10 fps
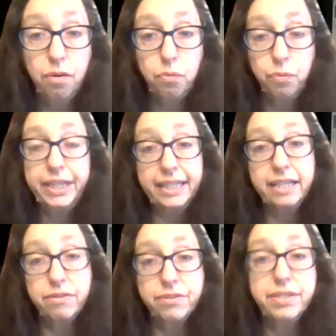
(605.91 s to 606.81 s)
when he
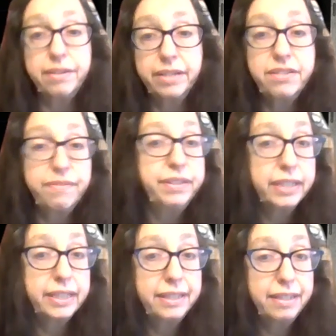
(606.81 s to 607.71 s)
goes there, he's
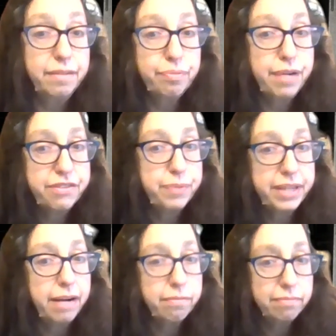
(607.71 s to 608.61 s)
very impressed with
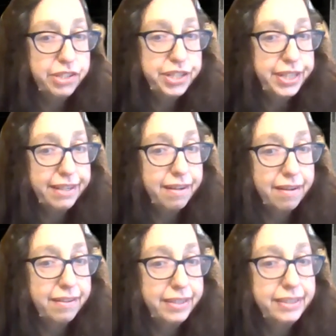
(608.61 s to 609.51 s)
how rich they
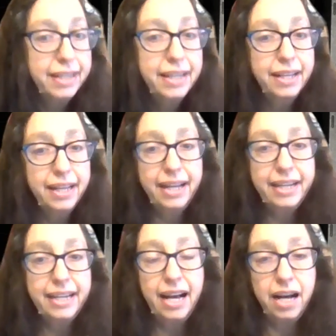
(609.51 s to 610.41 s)
are
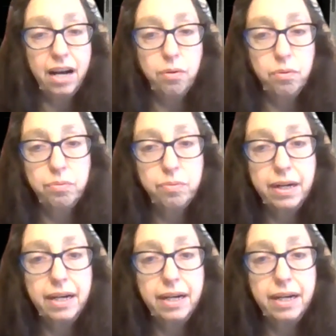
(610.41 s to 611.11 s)
and how